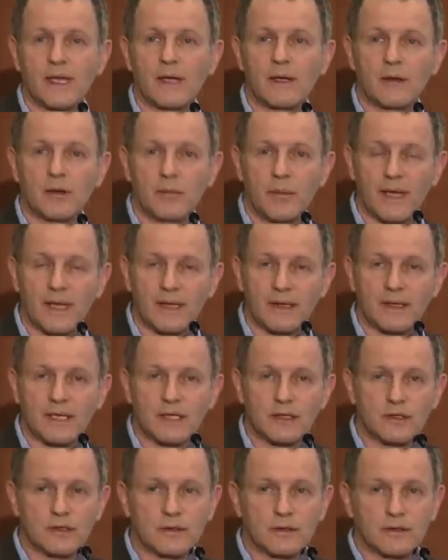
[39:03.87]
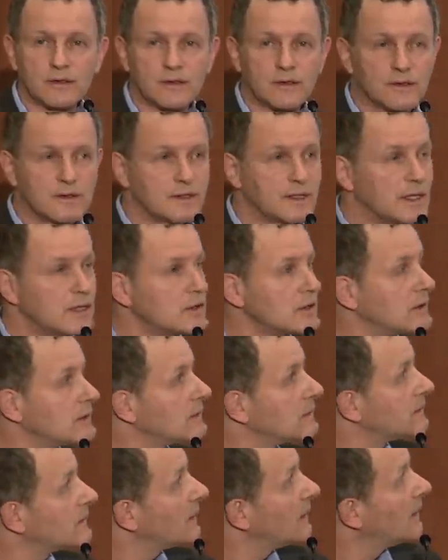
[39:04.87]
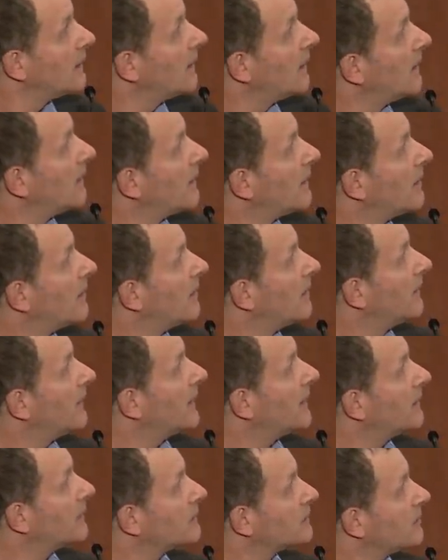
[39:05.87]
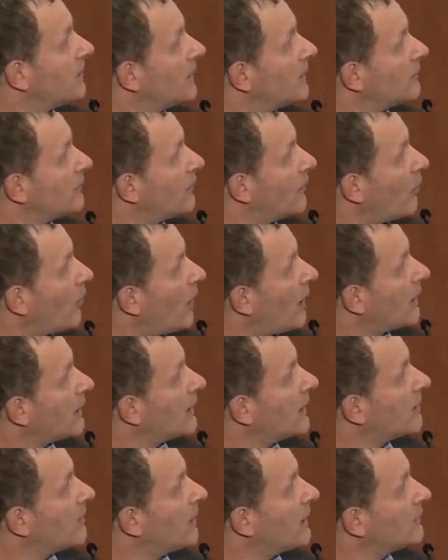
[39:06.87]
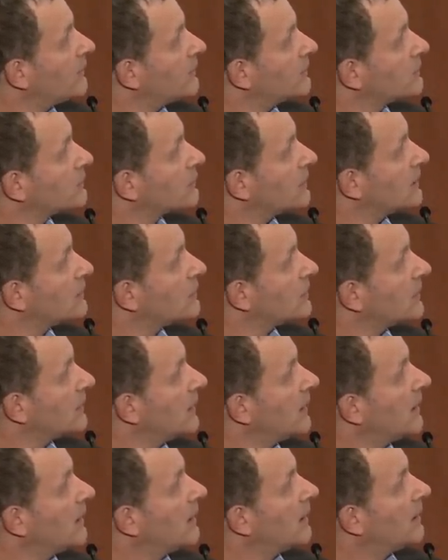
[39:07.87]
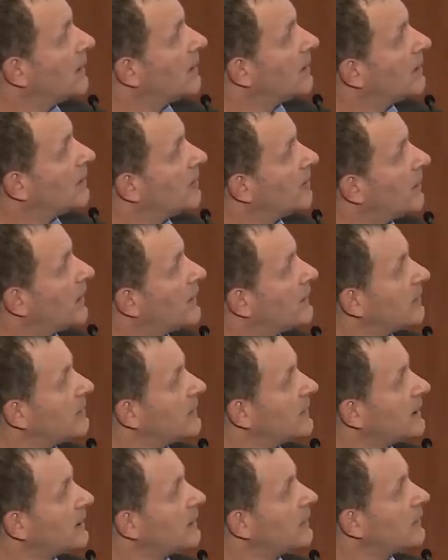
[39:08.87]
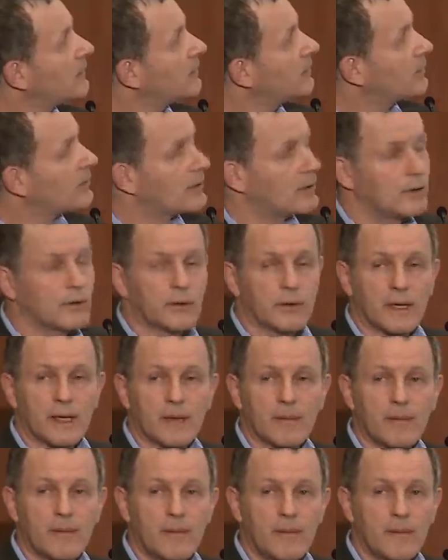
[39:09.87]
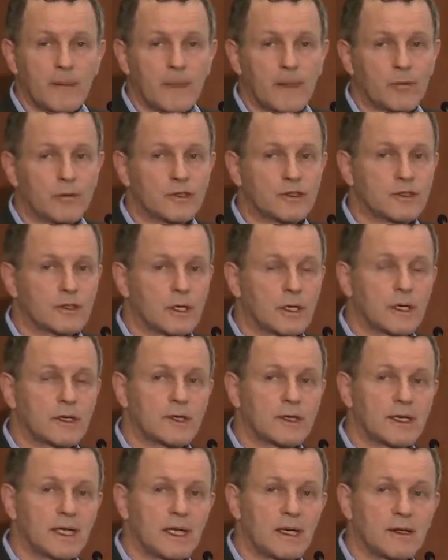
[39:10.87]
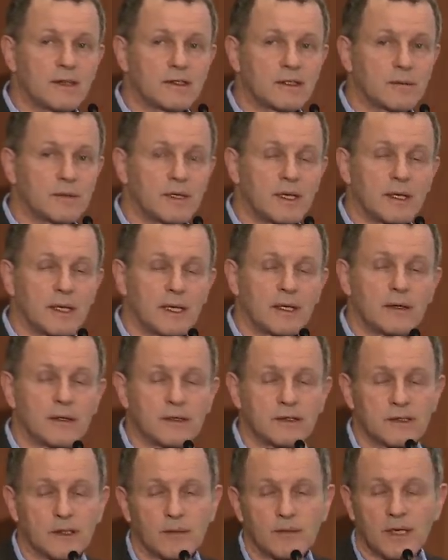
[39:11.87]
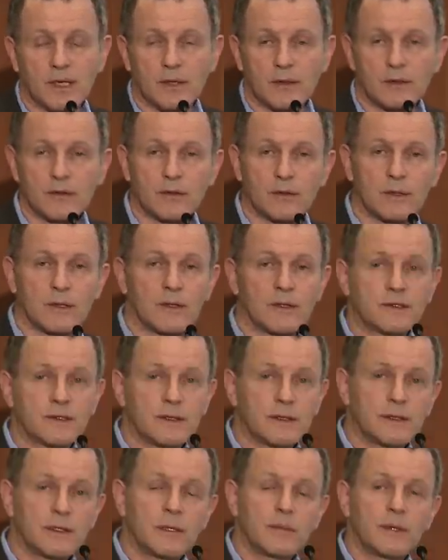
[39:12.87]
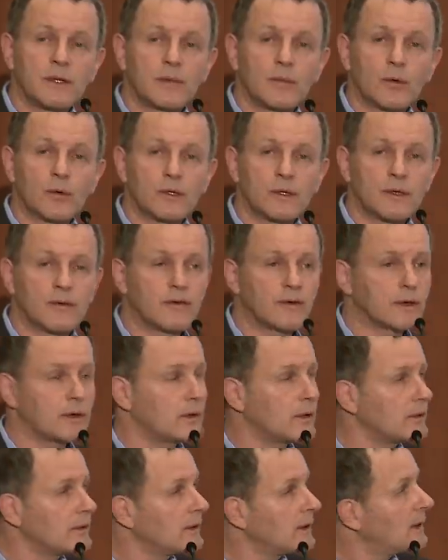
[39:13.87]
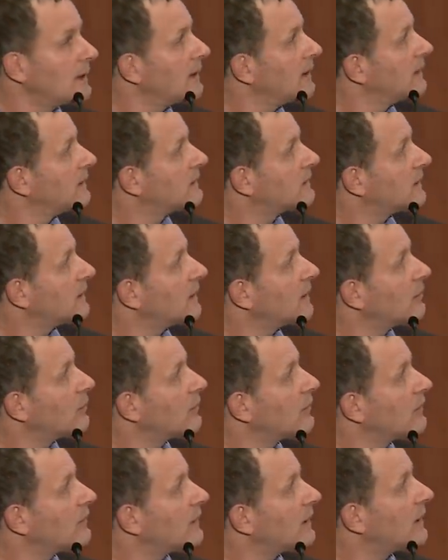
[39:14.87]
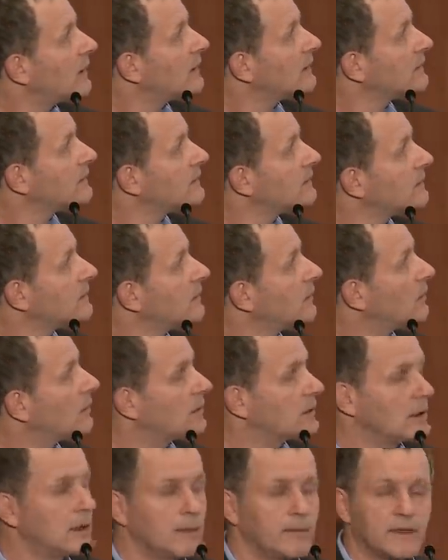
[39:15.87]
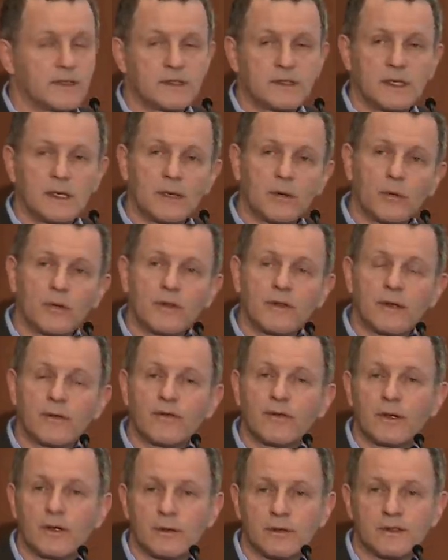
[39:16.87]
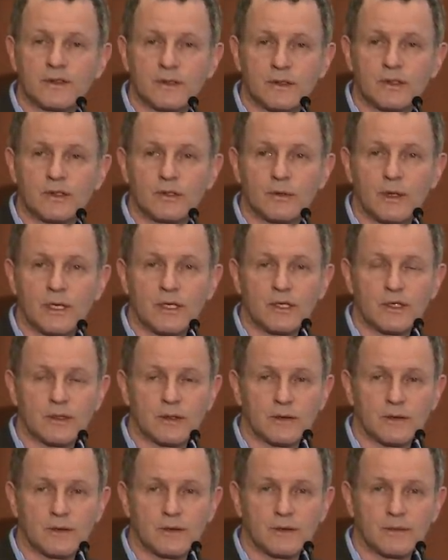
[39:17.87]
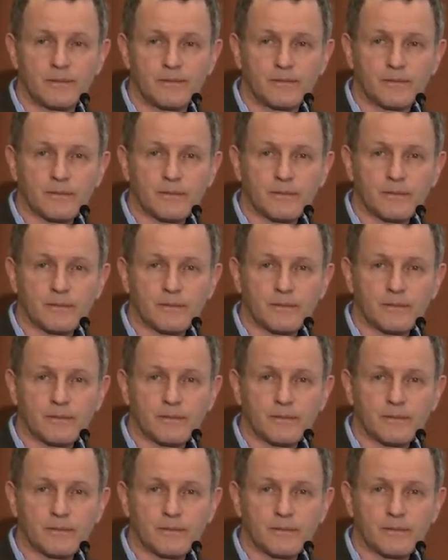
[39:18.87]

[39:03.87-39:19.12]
down and paying attention to sensations. Then there's mindful walking, mindful stretching. By the middle of the program, we're starting to get into some territory that's a little bit more difficult, sitting with thoughts or sitting with difficult situations.